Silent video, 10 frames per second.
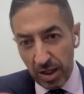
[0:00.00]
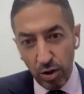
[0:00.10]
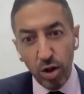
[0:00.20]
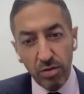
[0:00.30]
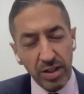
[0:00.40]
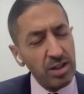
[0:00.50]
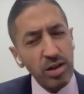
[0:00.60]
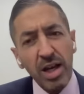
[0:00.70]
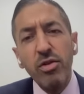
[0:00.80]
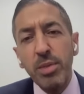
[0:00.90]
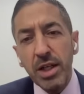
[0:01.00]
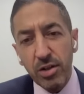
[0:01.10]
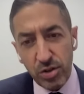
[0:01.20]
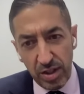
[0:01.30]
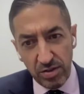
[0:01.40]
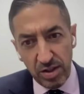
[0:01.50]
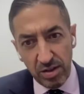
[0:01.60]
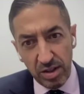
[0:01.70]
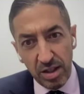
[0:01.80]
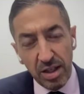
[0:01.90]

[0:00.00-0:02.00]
and all of that. And everybody understands that.